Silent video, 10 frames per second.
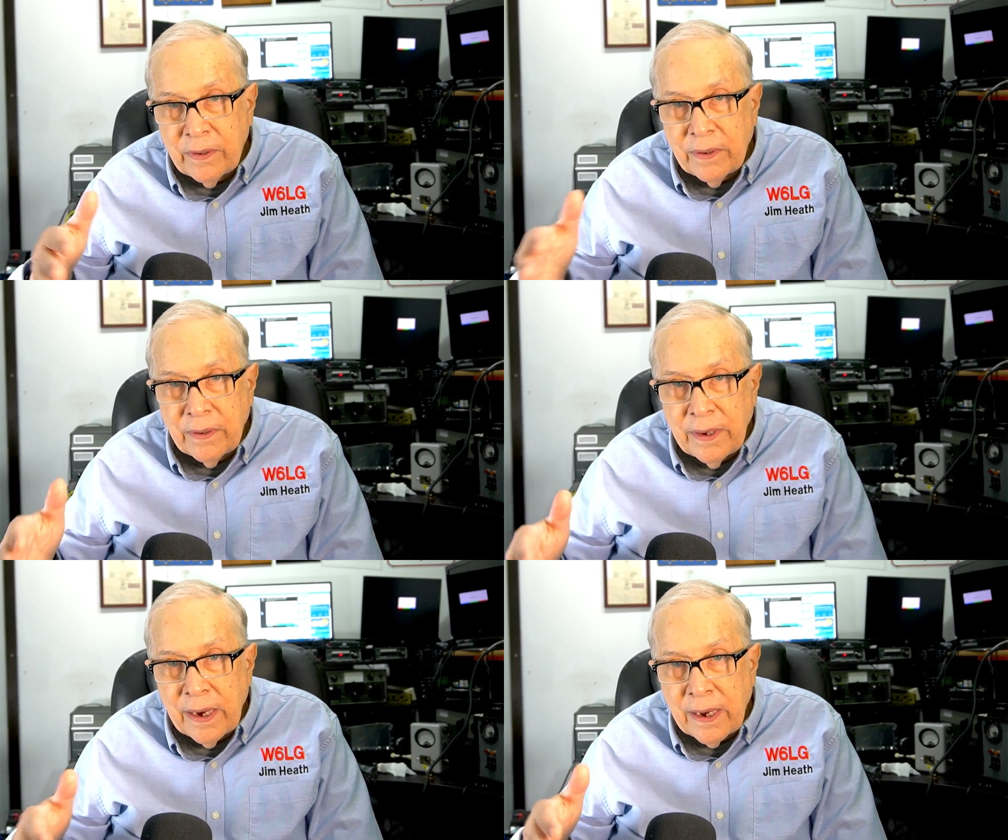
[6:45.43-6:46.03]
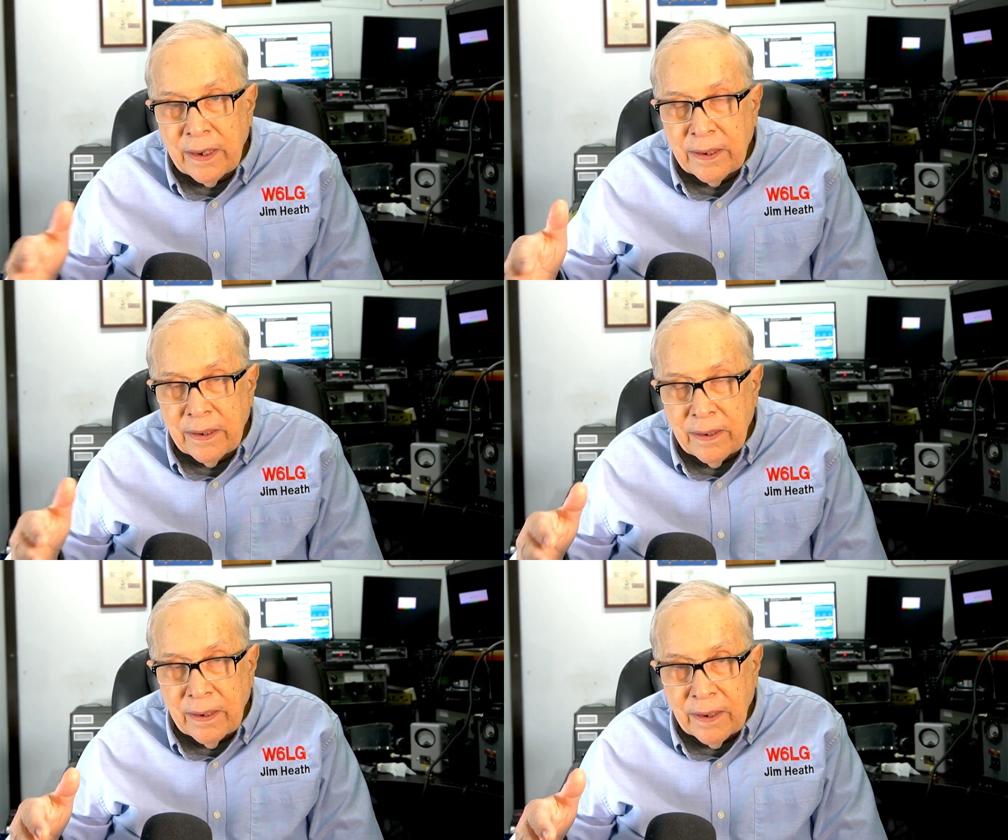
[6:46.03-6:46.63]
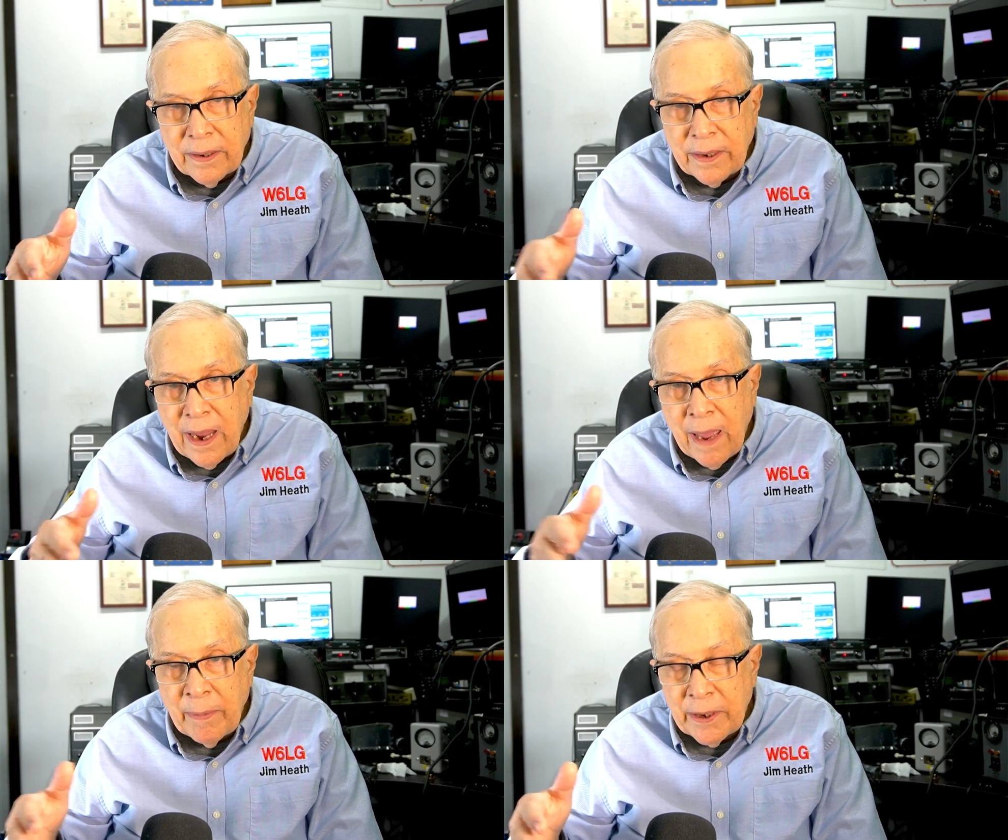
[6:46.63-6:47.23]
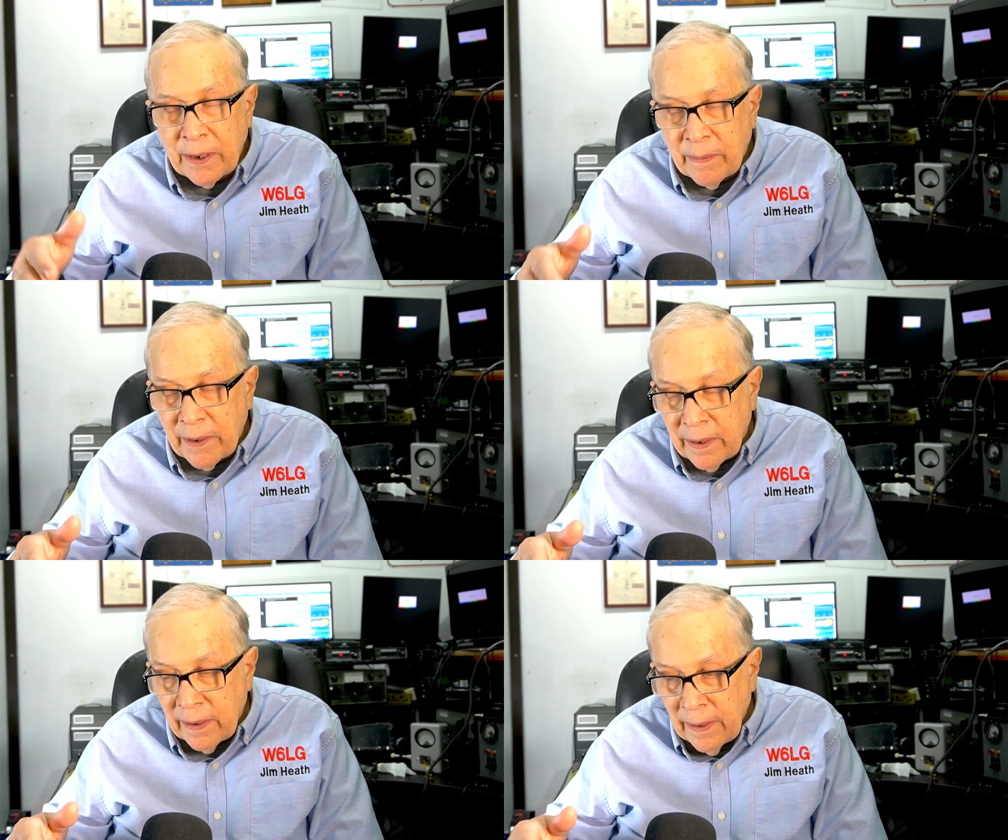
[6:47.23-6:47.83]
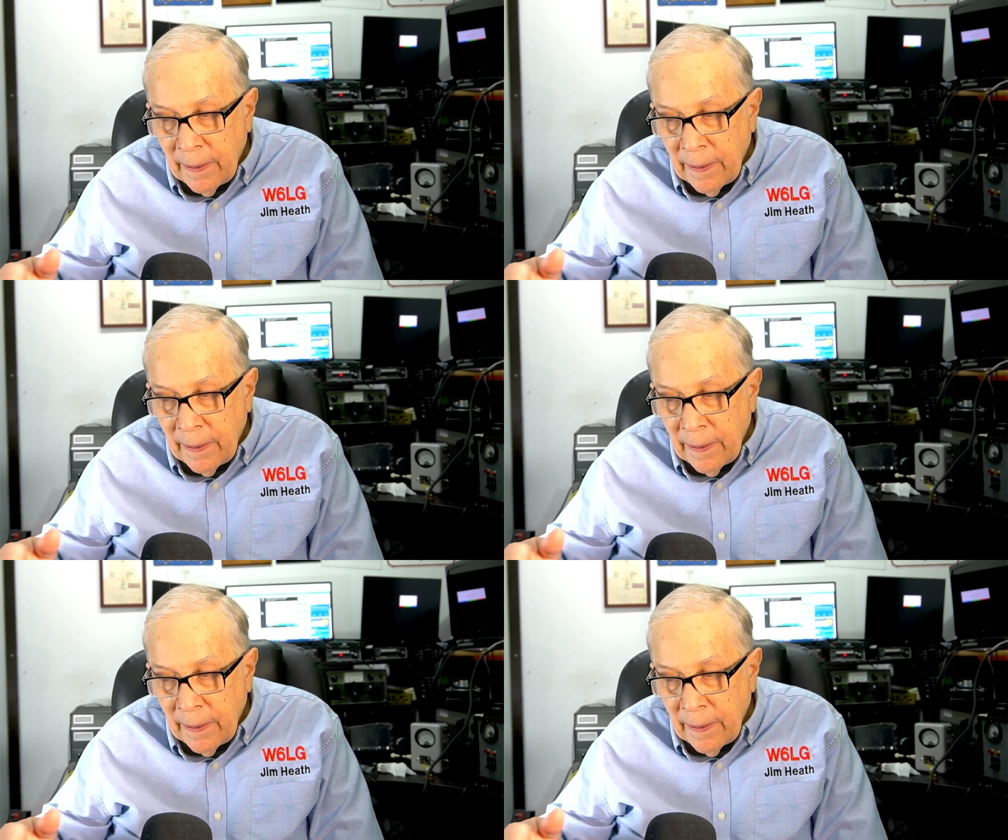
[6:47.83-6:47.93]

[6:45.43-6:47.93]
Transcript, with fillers: taking a stab at something.